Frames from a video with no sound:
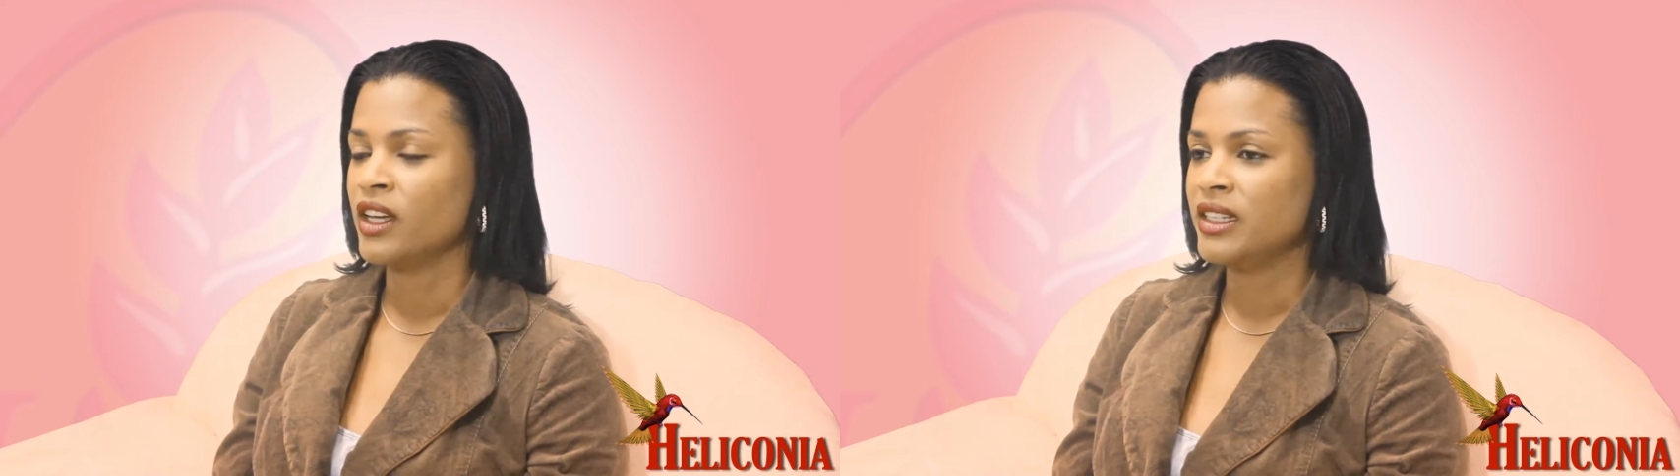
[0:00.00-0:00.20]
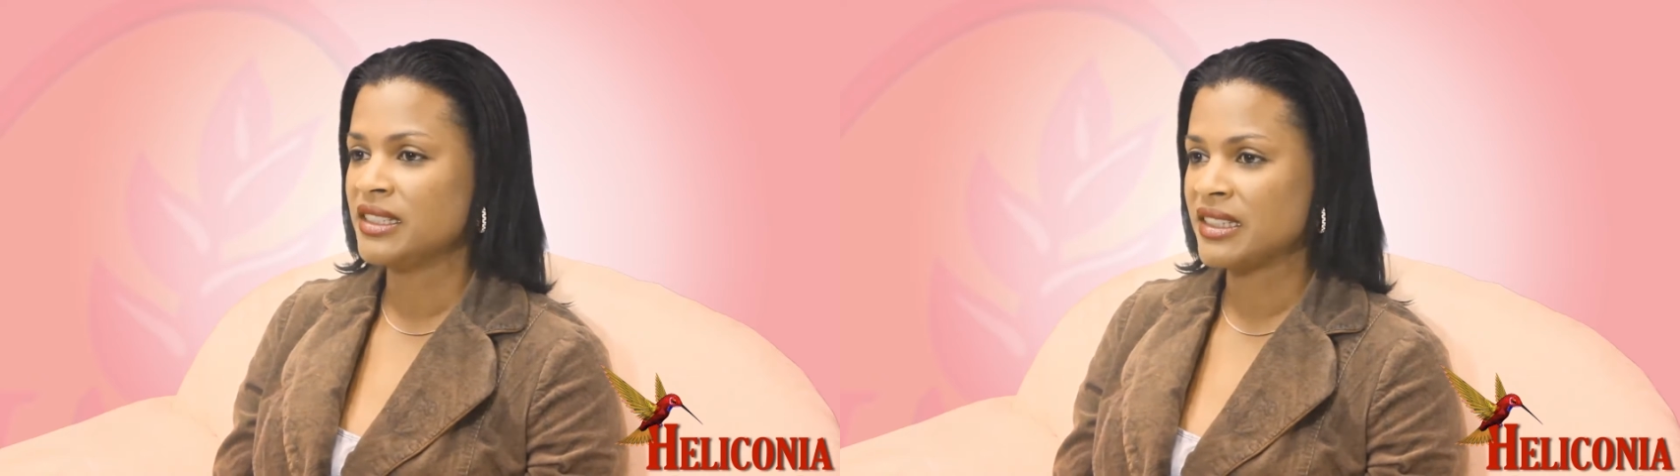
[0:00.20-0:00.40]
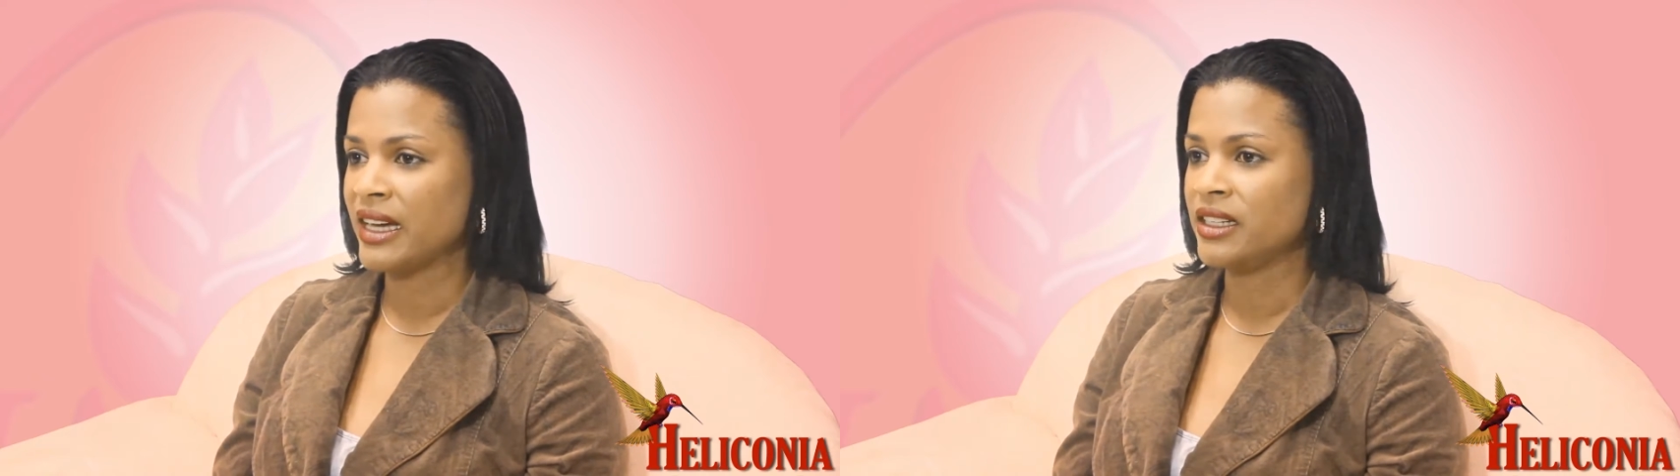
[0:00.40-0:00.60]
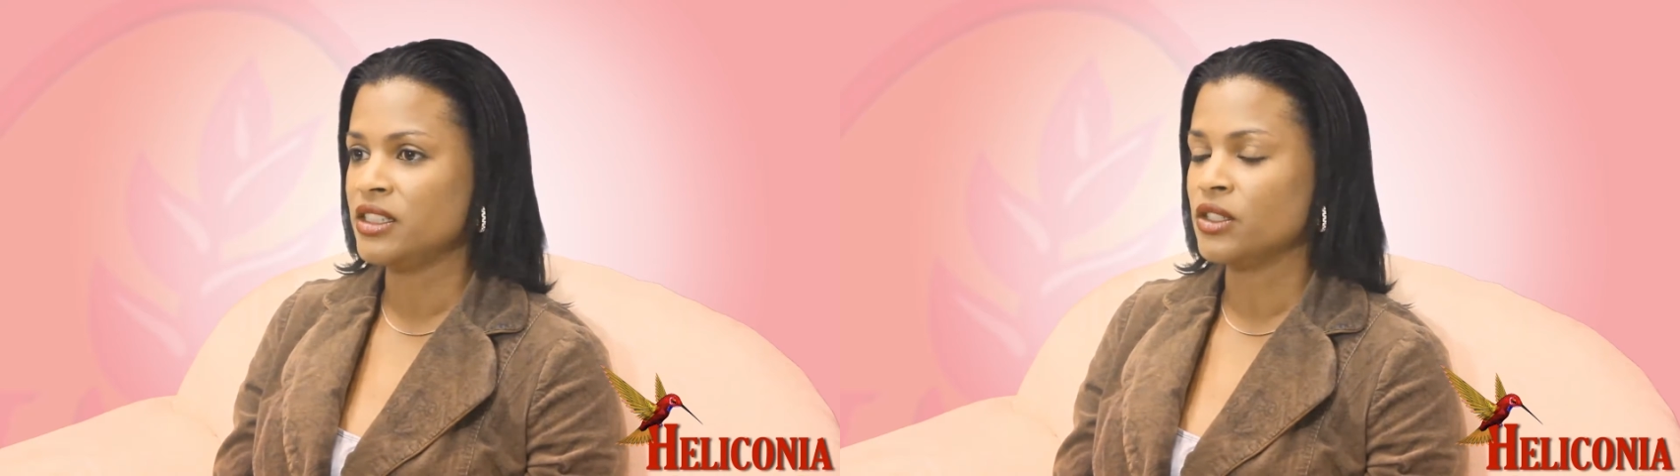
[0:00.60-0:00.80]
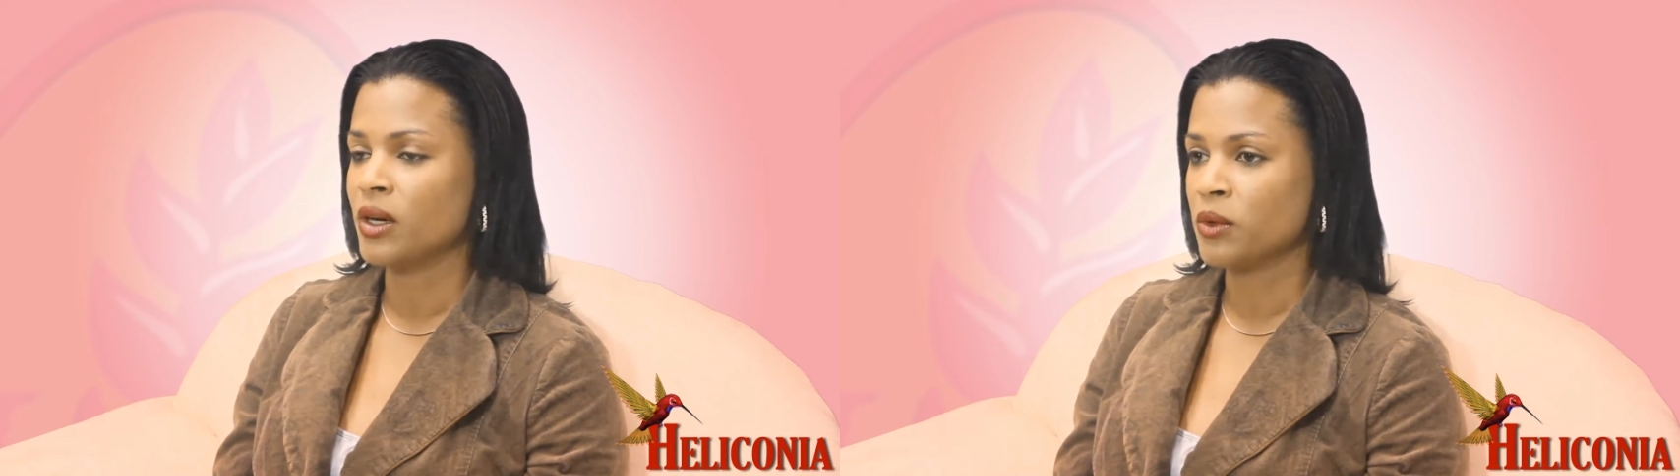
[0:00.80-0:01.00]
decided,
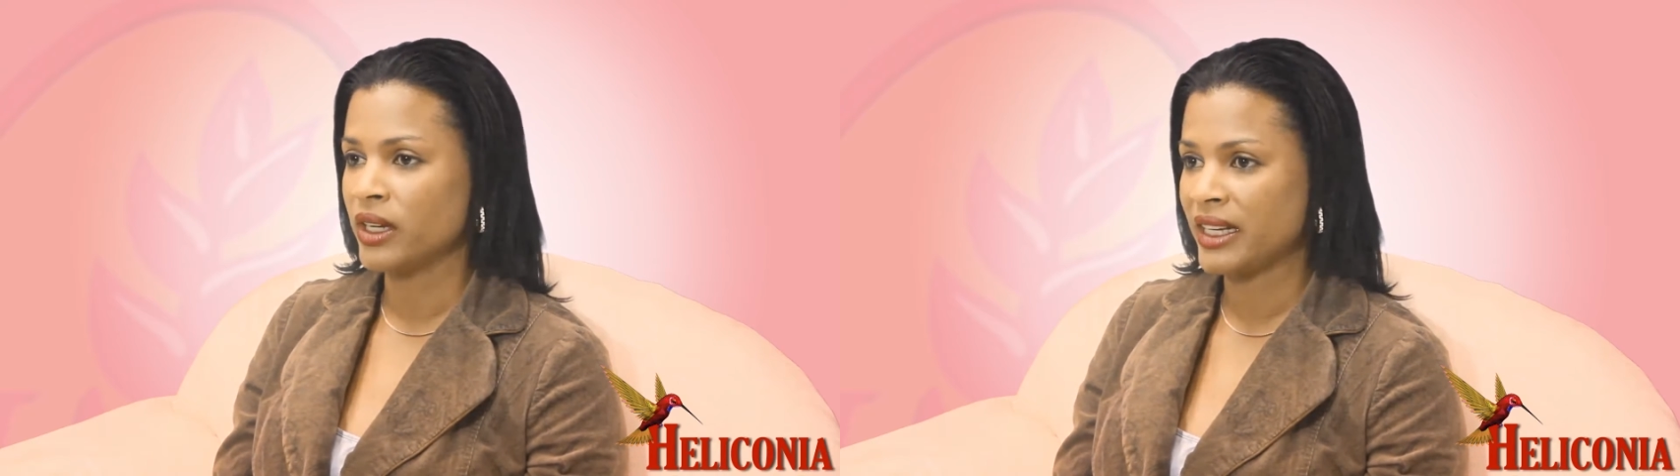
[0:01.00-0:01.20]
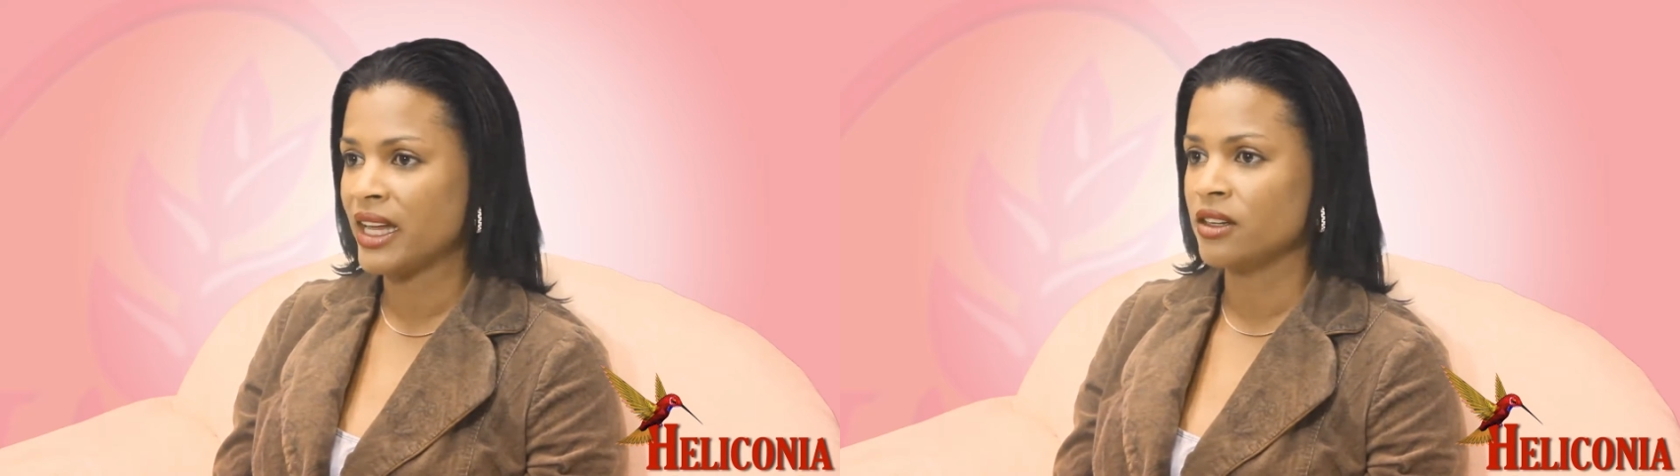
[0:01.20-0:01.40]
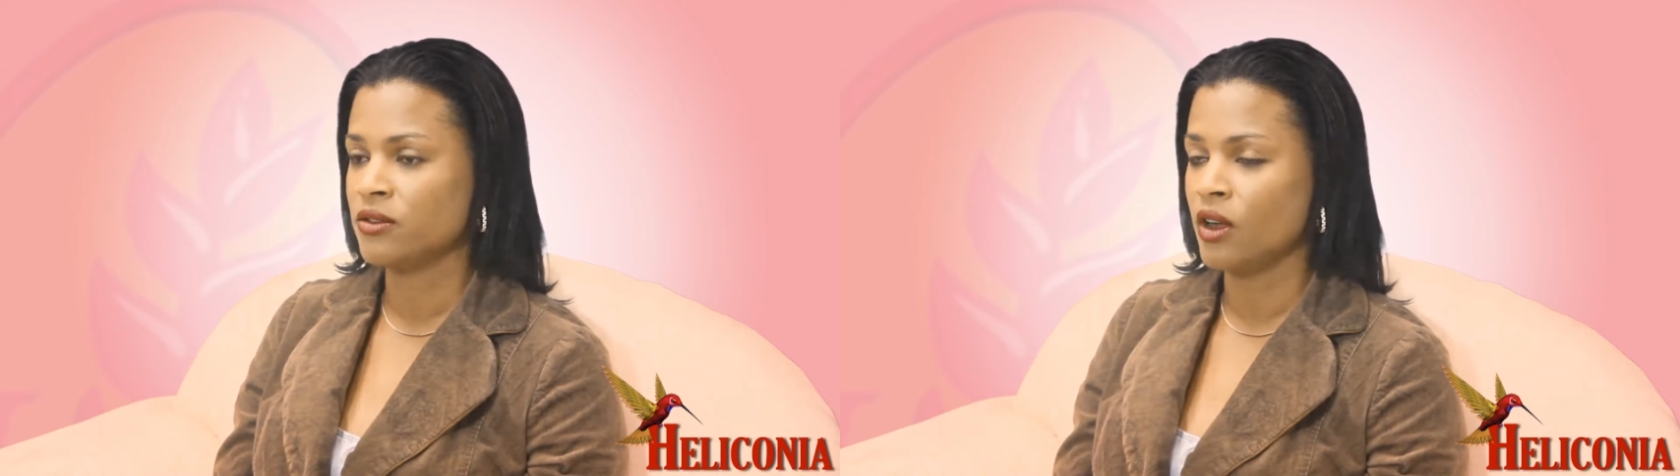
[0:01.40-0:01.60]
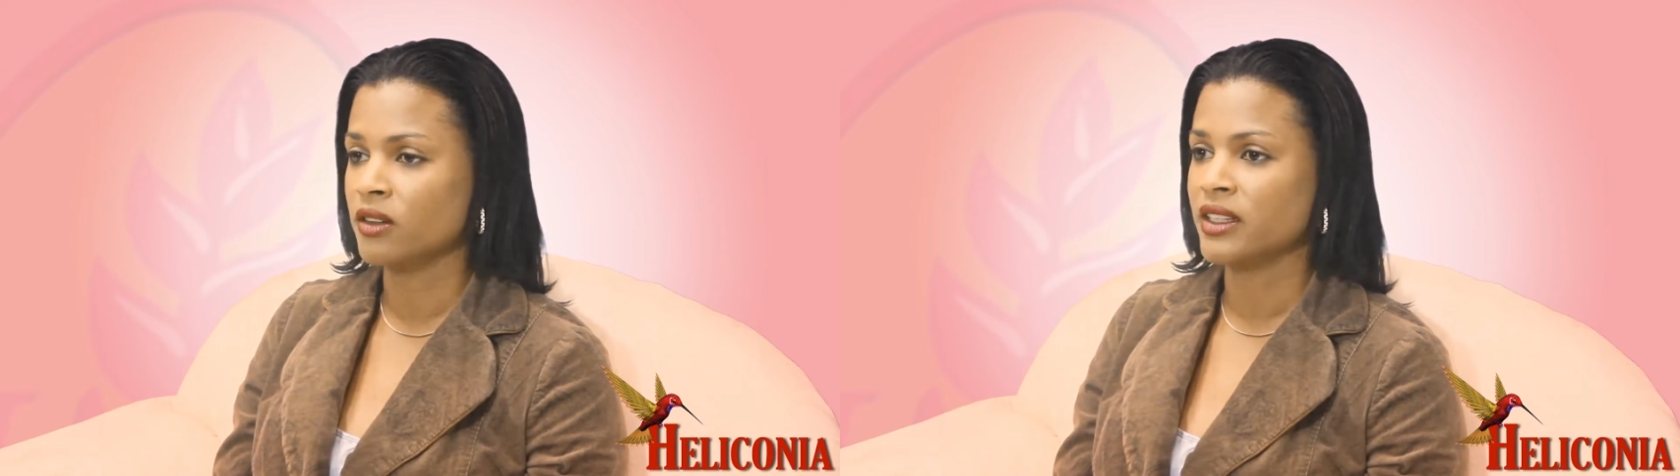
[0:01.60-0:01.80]
I'm going to get involved,